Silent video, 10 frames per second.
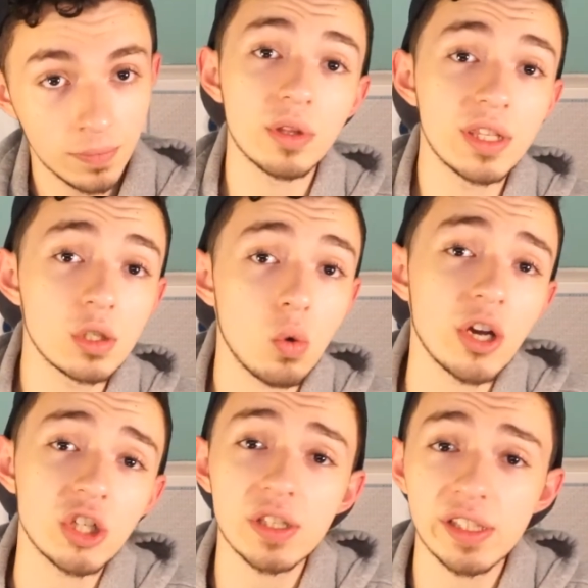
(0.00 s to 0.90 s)
With these
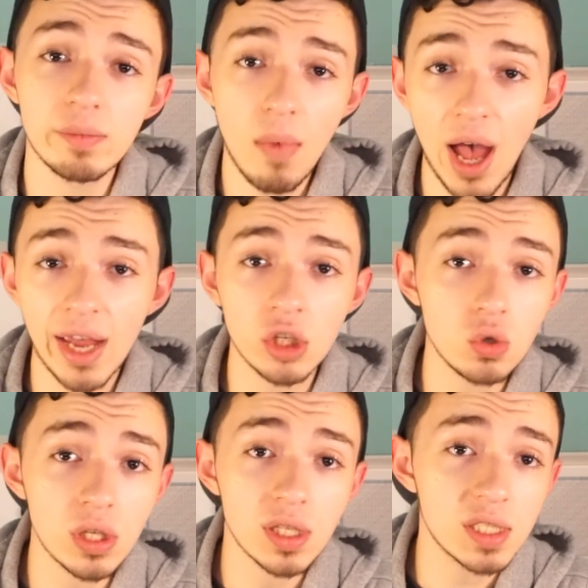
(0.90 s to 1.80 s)
questions in mind,
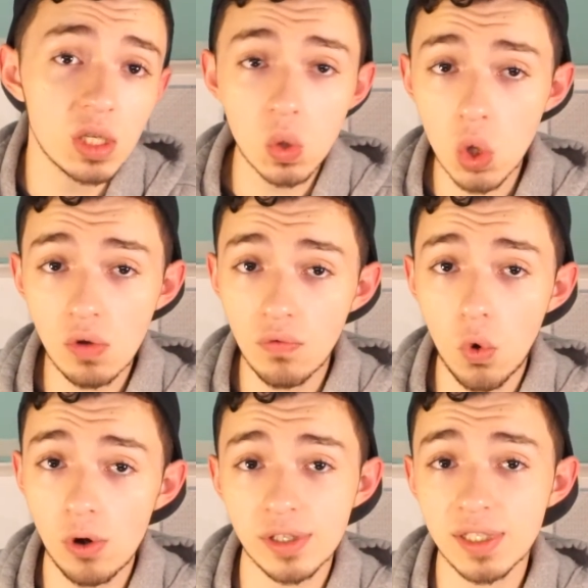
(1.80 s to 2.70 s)
you can still look
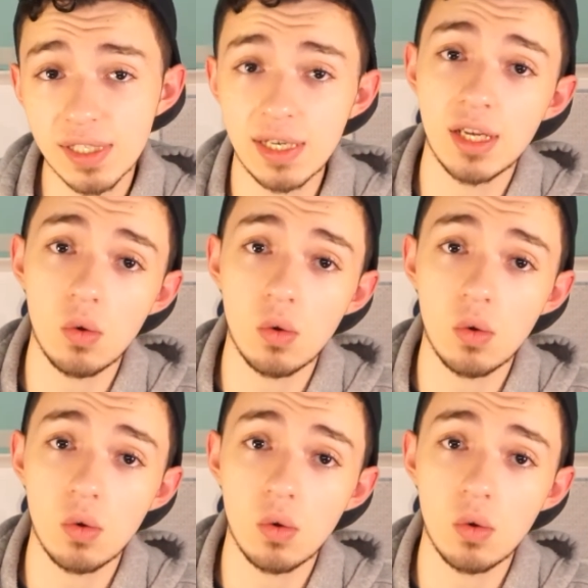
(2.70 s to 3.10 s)
forward to Stadia